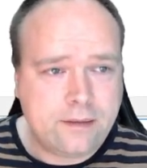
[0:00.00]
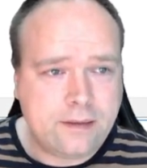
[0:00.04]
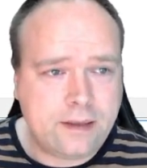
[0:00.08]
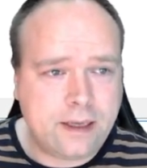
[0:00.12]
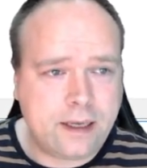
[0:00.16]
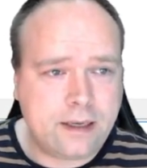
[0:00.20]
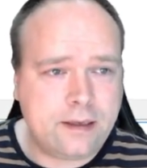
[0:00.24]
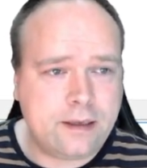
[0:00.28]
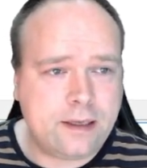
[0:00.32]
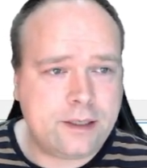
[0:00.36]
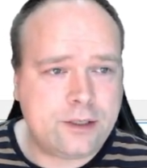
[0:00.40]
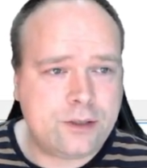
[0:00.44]

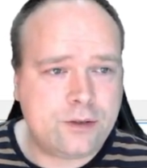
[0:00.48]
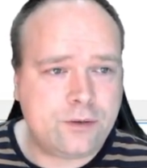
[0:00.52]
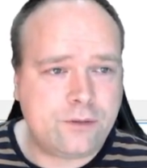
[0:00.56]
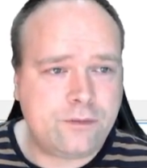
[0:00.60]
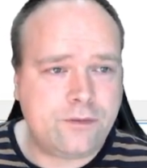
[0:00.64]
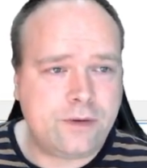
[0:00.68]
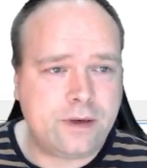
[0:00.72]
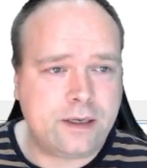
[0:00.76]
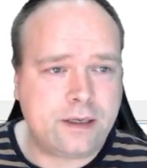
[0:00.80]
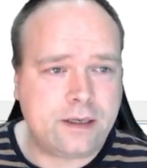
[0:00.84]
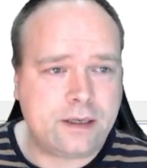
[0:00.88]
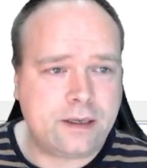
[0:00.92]
then it should
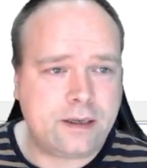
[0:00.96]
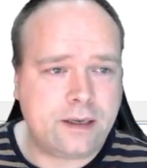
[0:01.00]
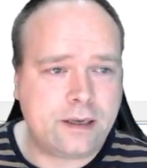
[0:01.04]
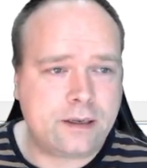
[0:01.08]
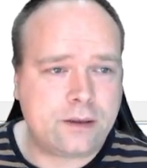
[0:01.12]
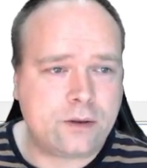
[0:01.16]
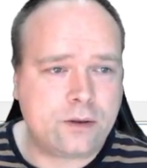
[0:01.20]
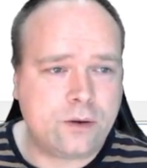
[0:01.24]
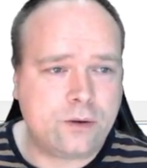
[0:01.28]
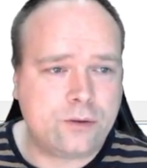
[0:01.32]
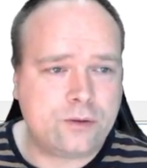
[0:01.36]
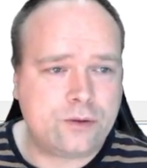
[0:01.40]
filter
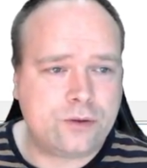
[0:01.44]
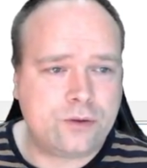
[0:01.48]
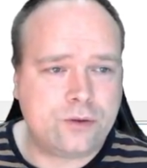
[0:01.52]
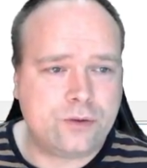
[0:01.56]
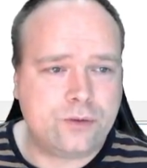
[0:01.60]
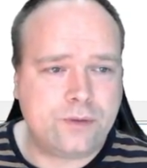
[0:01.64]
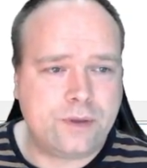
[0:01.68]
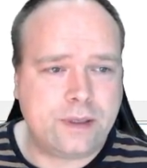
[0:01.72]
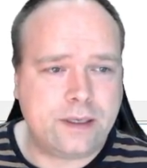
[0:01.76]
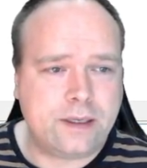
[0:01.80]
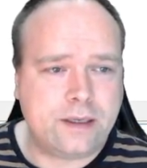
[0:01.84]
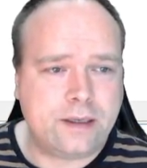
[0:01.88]
and go
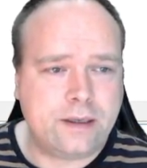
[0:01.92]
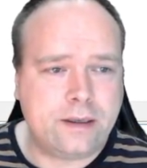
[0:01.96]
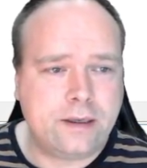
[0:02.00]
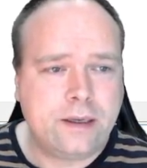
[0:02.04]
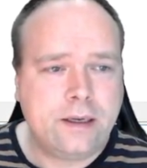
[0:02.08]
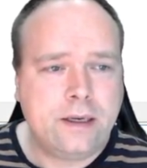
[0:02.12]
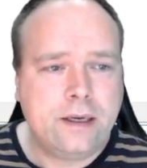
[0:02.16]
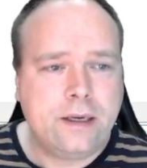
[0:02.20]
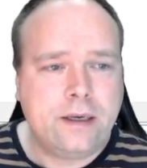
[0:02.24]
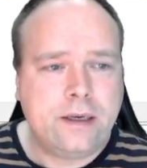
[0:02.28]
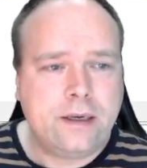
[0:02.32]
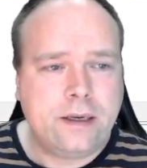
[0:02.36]
to the
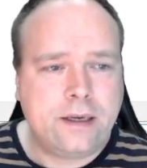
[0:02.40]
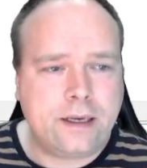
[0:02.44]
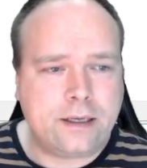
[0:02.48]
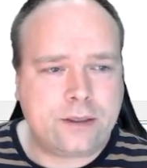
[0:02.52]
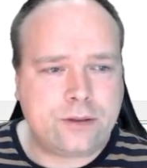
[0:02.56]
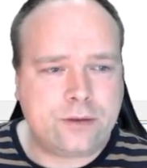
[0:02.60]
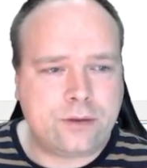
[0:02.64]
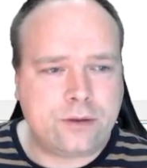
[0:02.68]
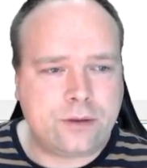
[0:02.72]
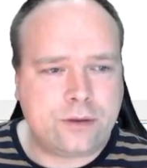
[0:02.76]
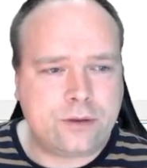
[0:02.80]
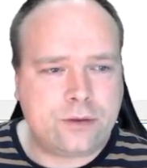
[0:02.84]

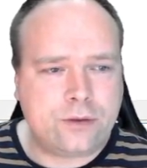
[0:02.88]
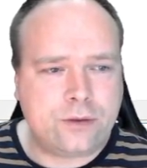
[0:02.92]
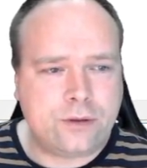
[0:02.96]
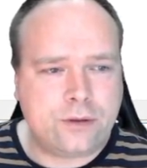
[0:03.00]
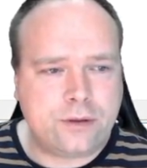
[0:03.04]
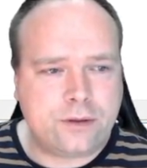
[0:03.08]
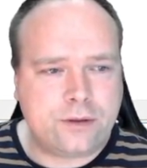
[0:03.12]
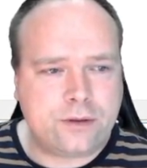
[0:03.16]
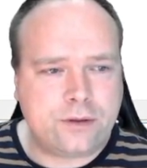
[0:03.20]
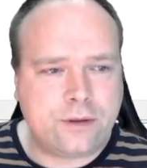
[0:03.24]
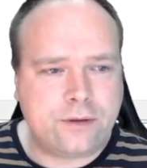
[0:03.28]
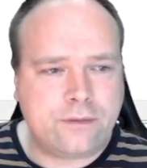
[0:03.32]
to
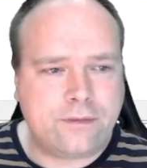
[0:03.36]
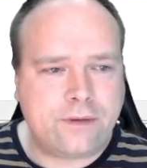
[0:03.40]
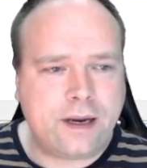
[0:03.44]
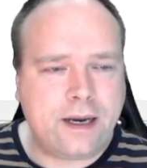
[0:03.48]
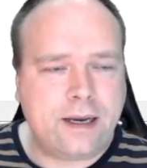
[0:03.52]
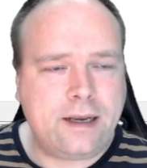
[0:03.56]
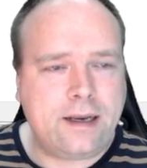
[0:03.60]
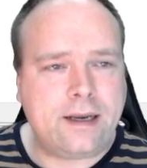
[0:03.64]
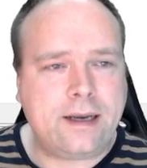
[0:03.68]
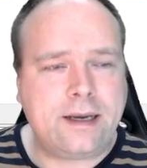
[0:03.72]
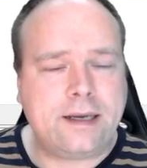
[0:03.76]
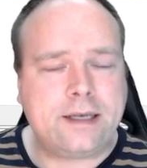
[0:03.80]
the
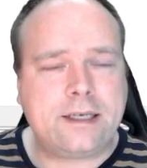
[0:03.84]
file that